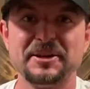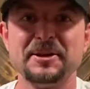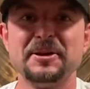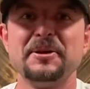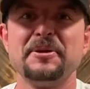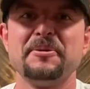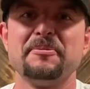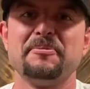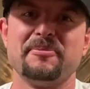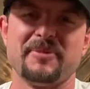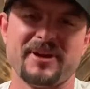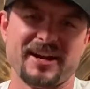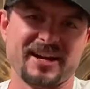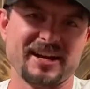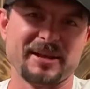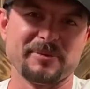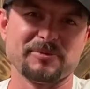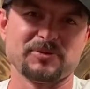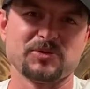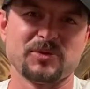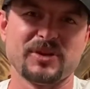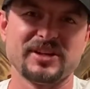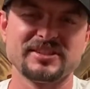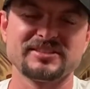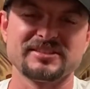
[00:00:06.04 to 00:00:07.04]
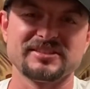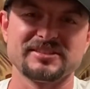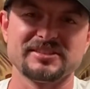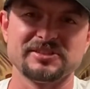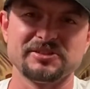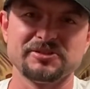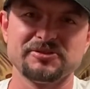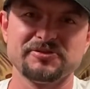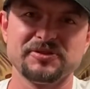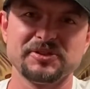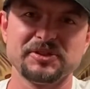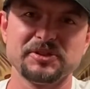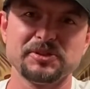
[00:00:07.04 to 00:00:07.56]
My name is Wesley
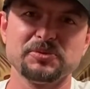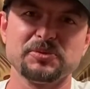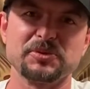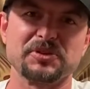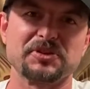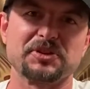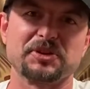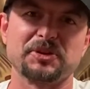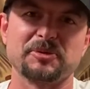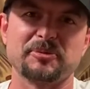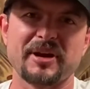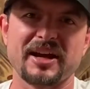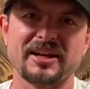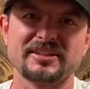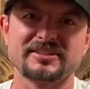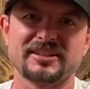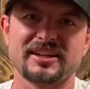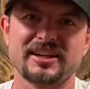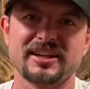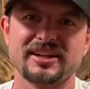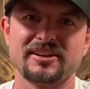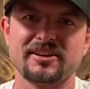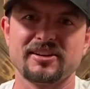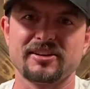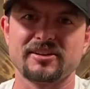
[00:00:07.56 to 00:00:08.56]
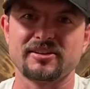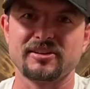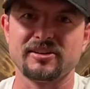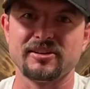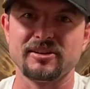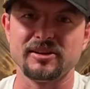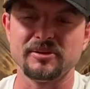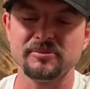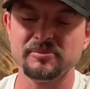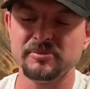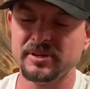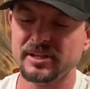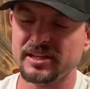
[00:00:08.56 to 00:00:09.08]
Littlefield with YourBassGuy.com,